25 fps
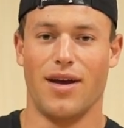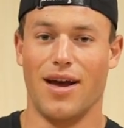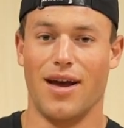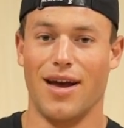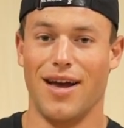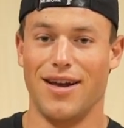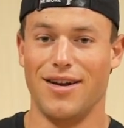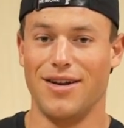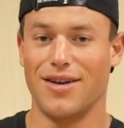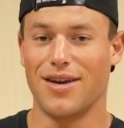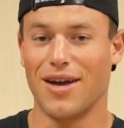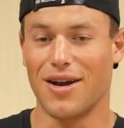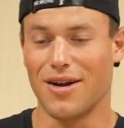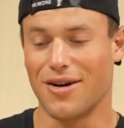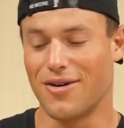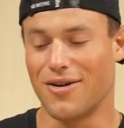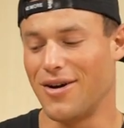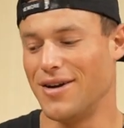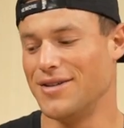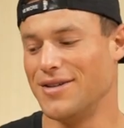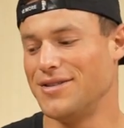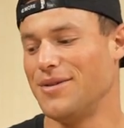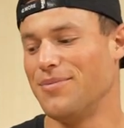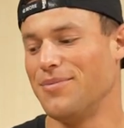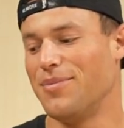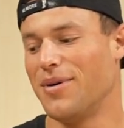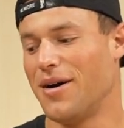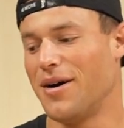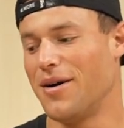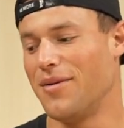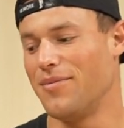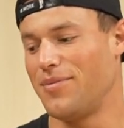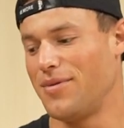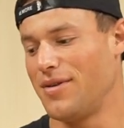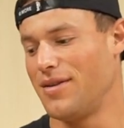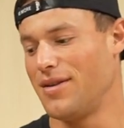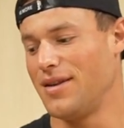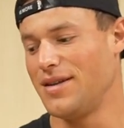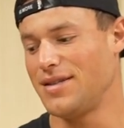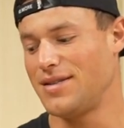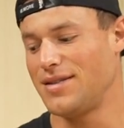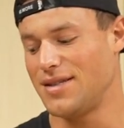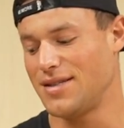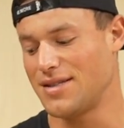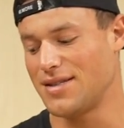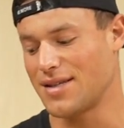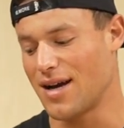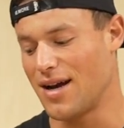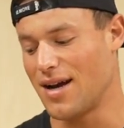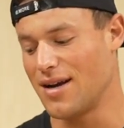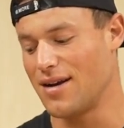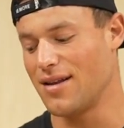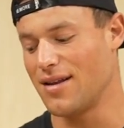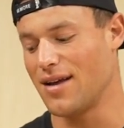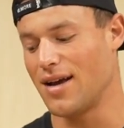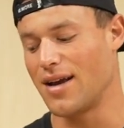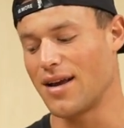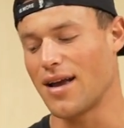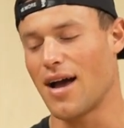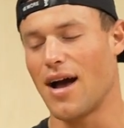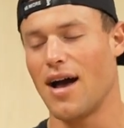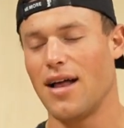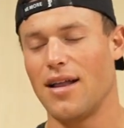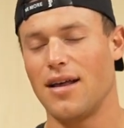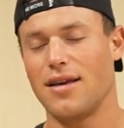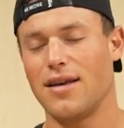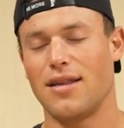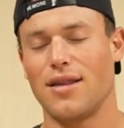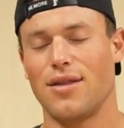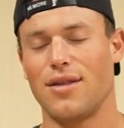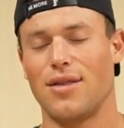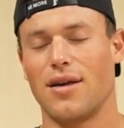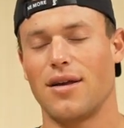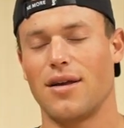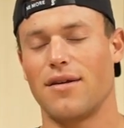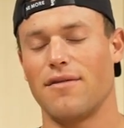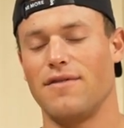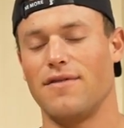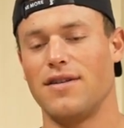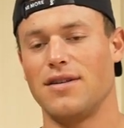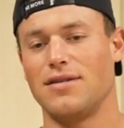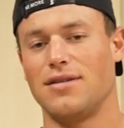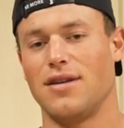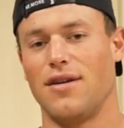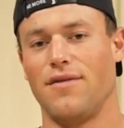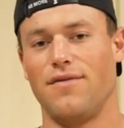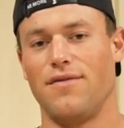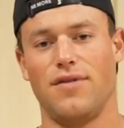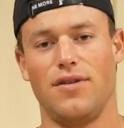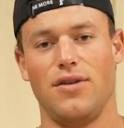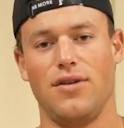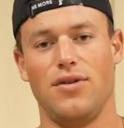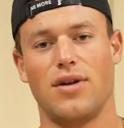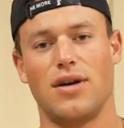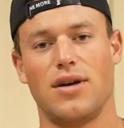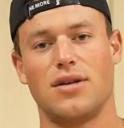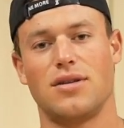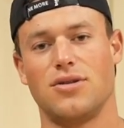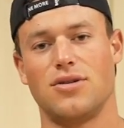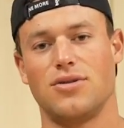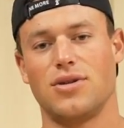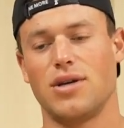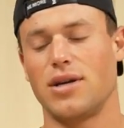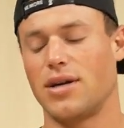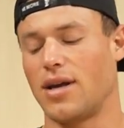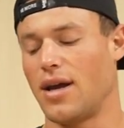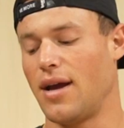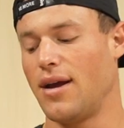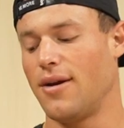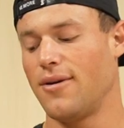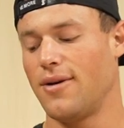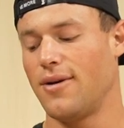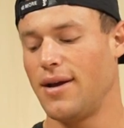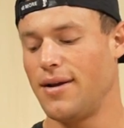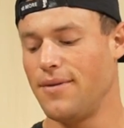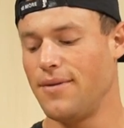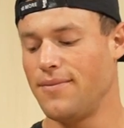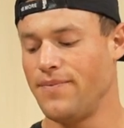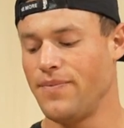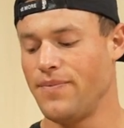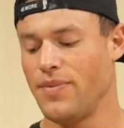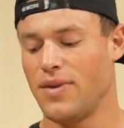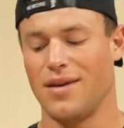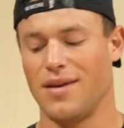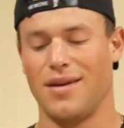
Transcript: and you get a crazy pump. This is kind of like, I like to think of this, if you like to drink Gatorade,